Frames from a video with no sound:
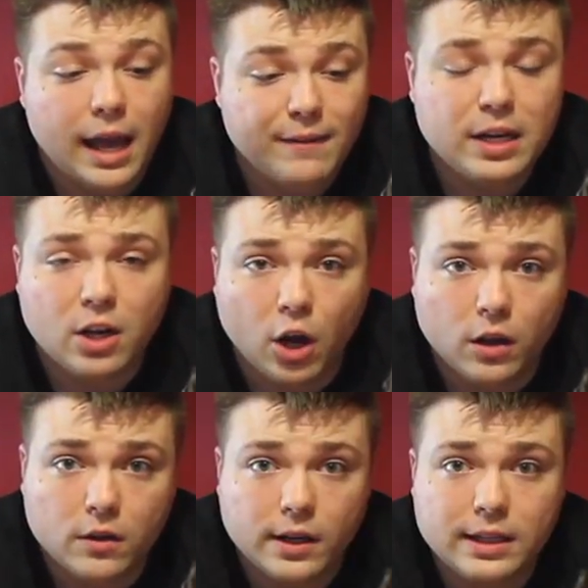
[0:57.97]
having a
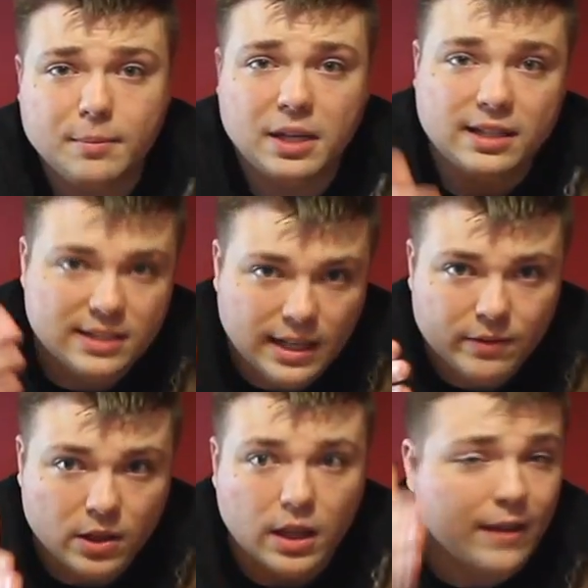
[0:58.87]
collar on them can
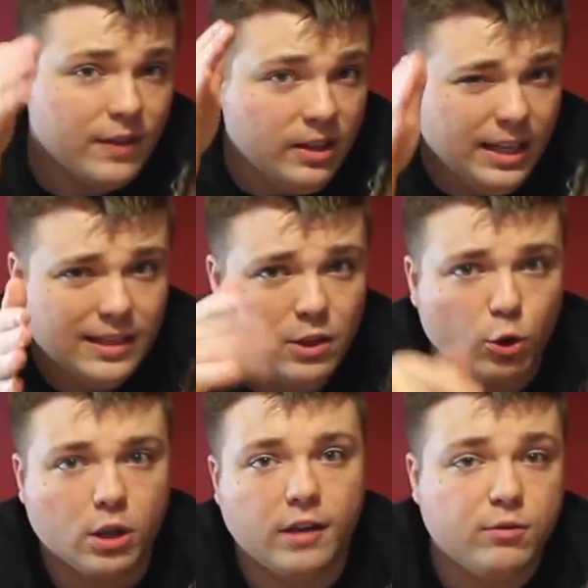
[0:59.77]
save their life and get
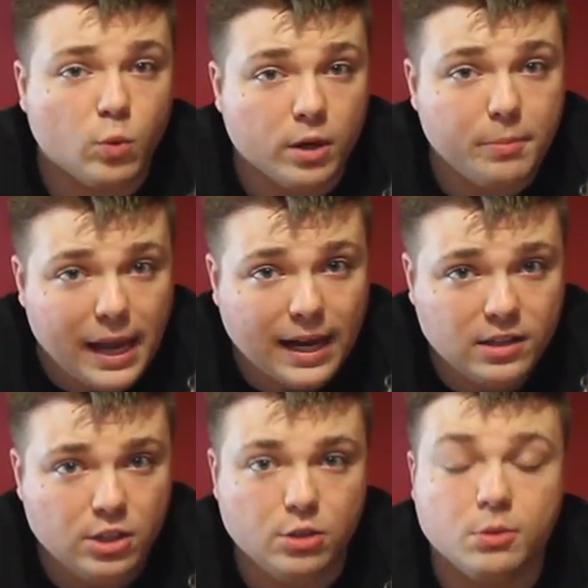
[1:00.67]
your loved one
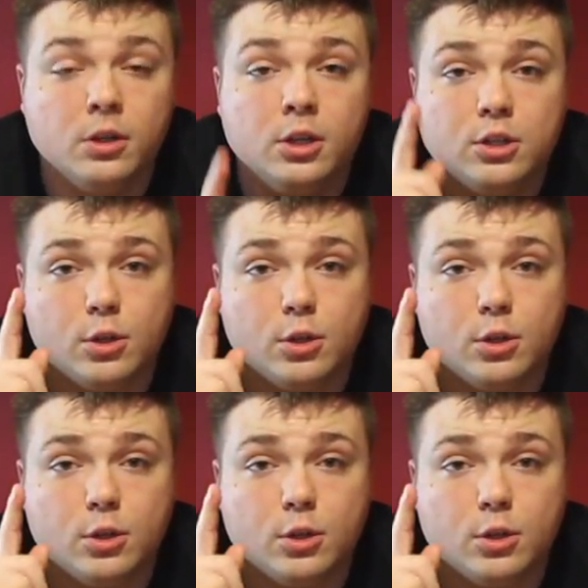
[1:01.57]
back to you.